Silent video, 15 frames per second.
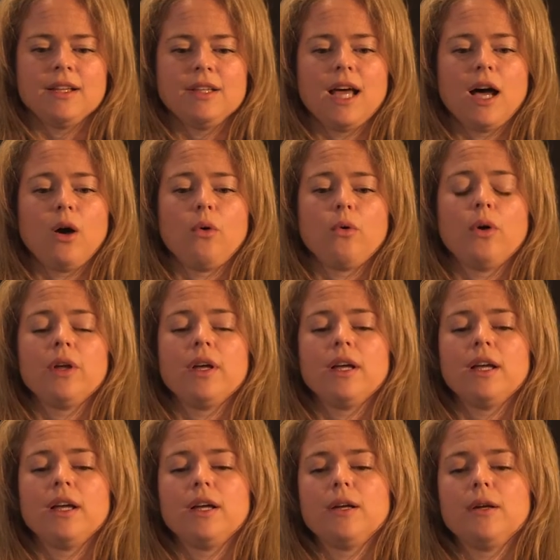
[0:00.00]
Now,
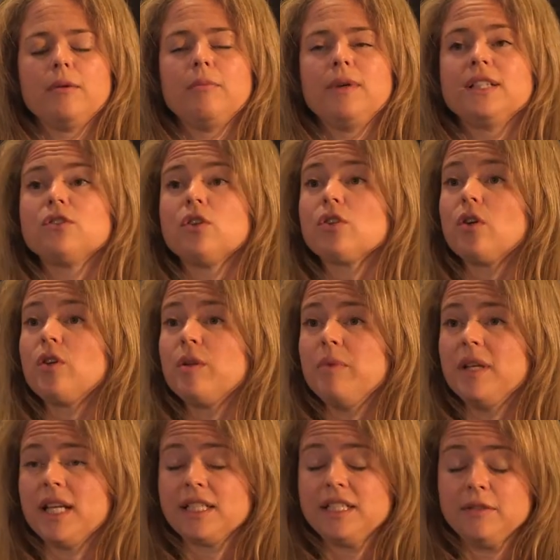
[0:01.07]
it's not only
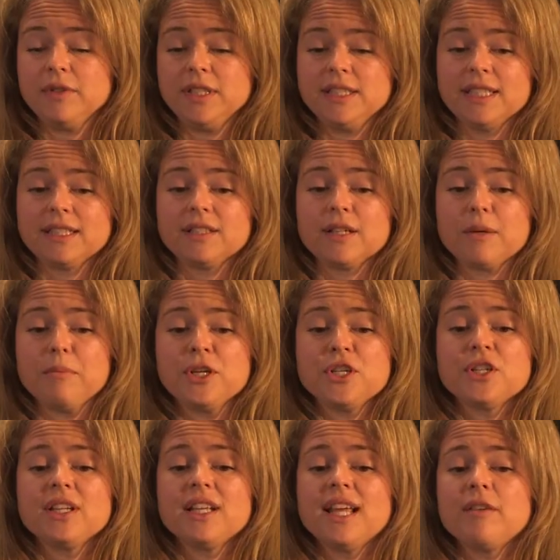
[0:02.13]
been activities at the
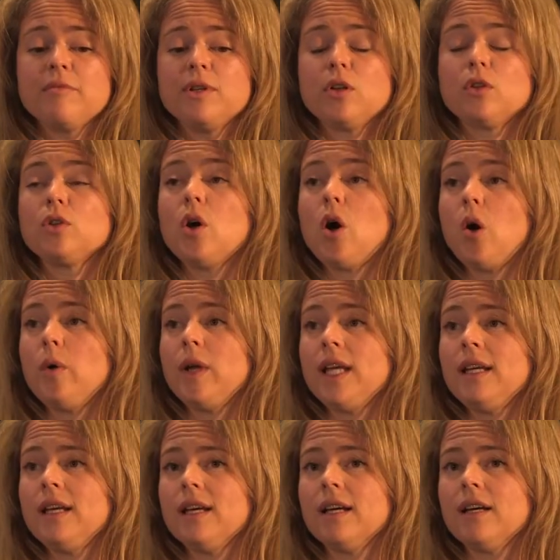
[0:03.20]
Commission that have been
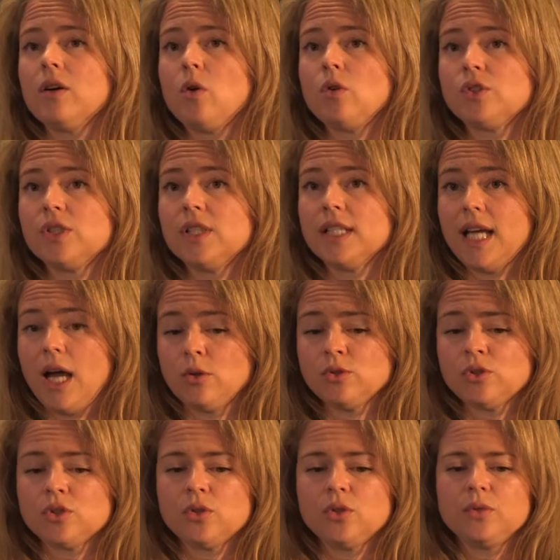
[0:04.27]
ongoing, also the
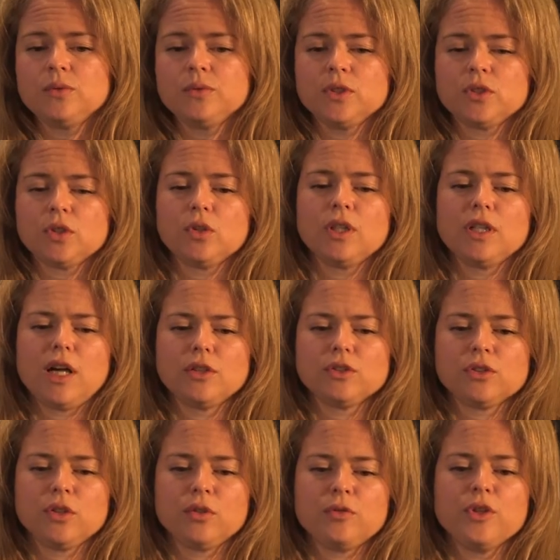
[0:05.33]
Council. So the
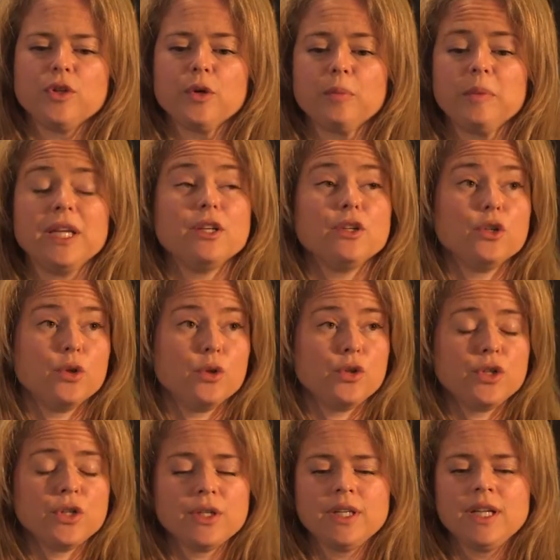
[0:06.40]
Council of the European
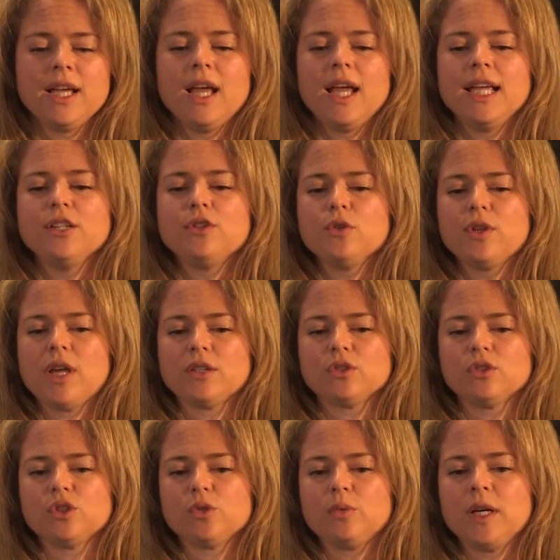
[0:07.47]
Union in
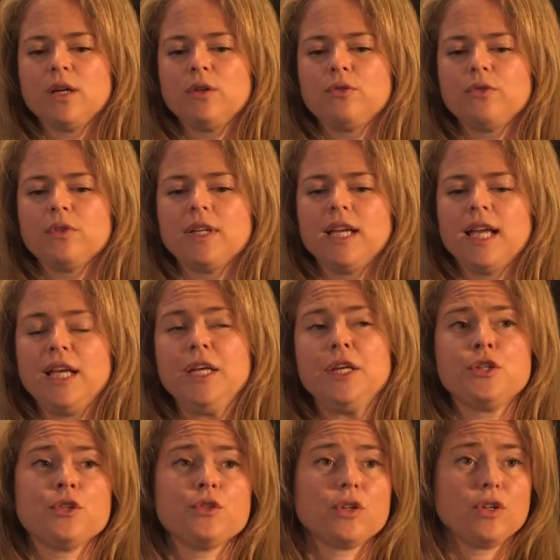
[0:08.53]
2012
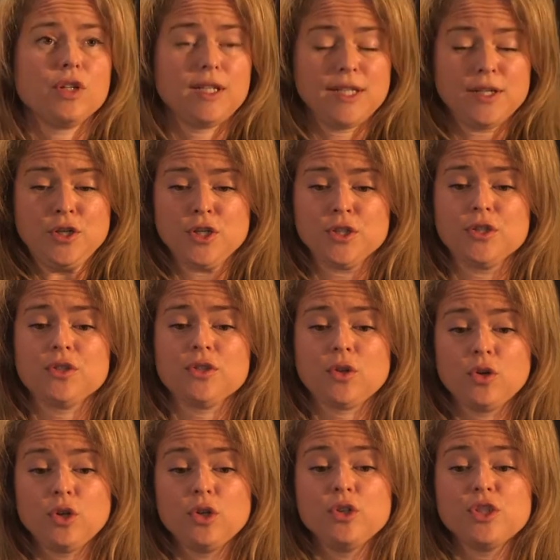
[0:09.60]
issued
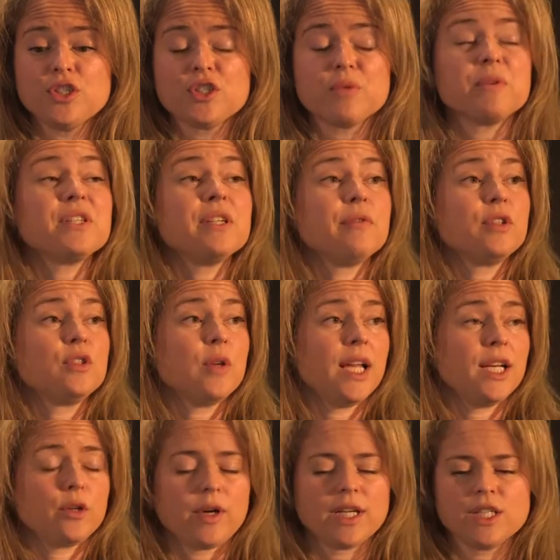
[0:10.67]
conclusions specific to
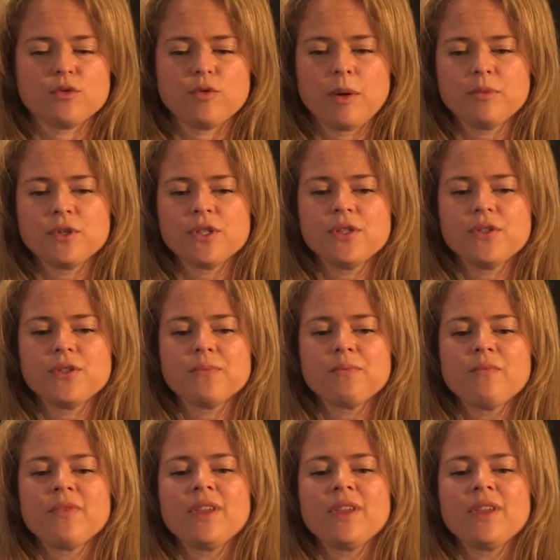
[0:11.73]
endocrine disruptors,